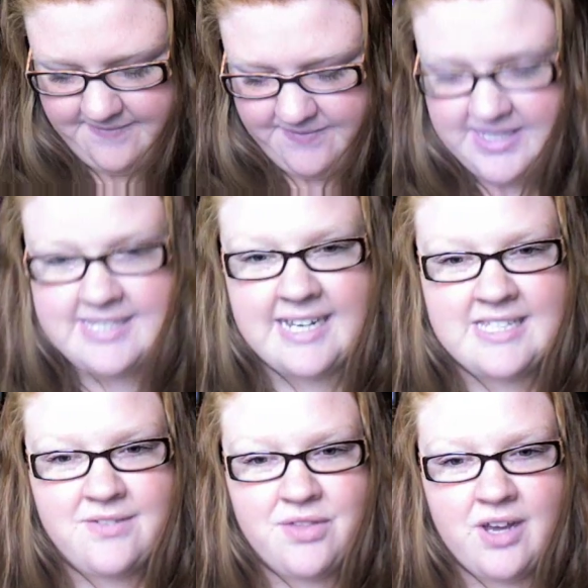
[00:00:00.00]
these
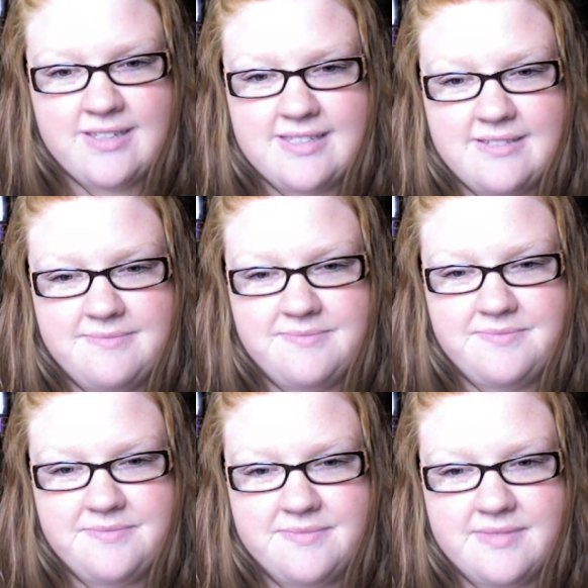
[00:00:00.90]
kinds of thoughts.
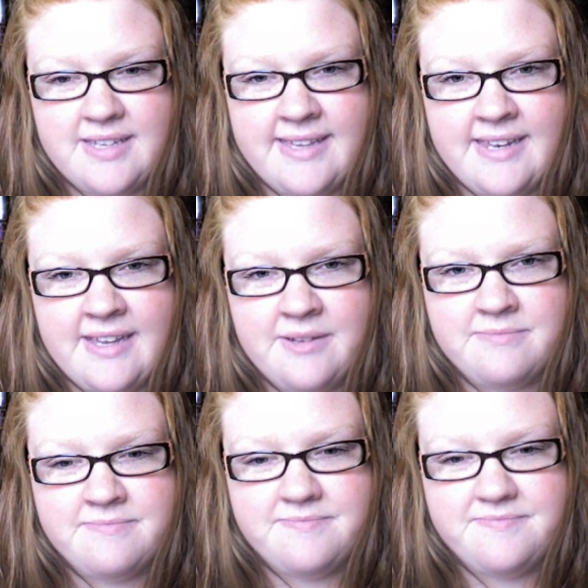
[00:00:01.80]
And
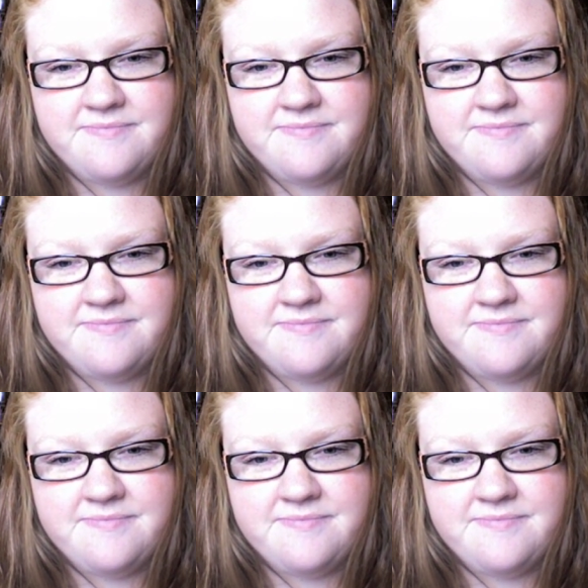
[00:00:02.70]
don't